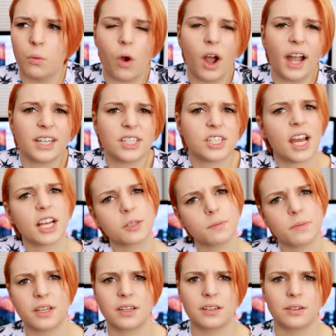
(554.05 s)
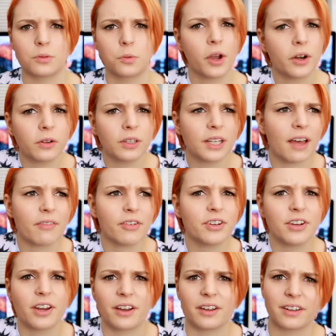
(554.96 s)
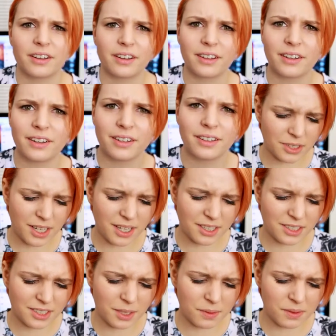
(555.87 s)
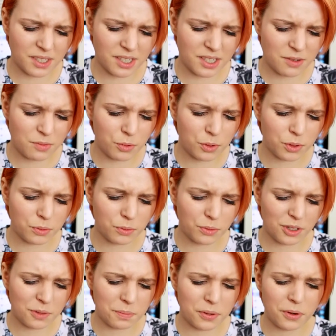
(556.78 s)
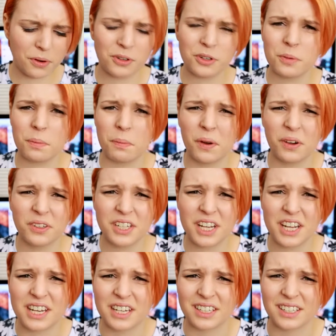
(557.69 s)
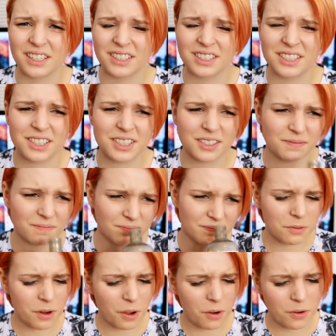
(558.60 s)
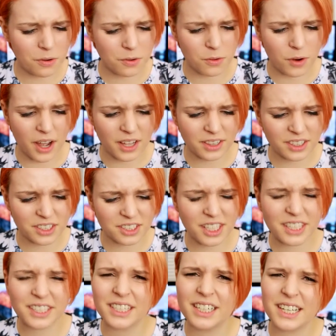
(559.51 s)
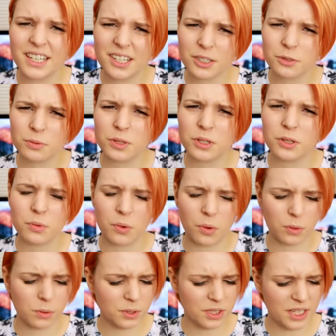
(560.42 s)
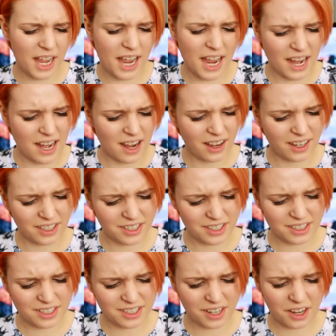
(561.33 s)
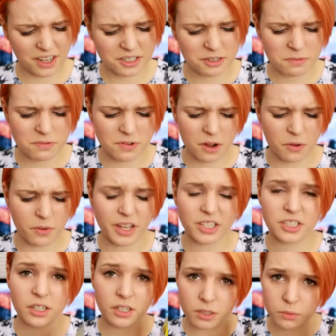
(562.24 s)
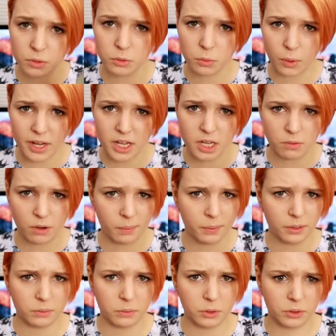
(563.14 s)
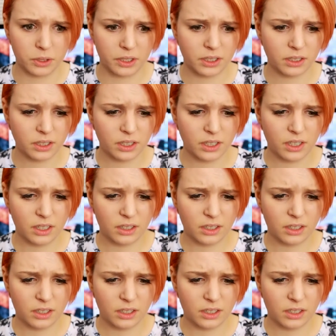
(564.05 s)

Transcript: Why jasmine? Why not lavender? It smells like something you wouldn't want to put on your body. I don't know. And the scent lingers with you all day. I don't know. It certainly would wake you up in the morning.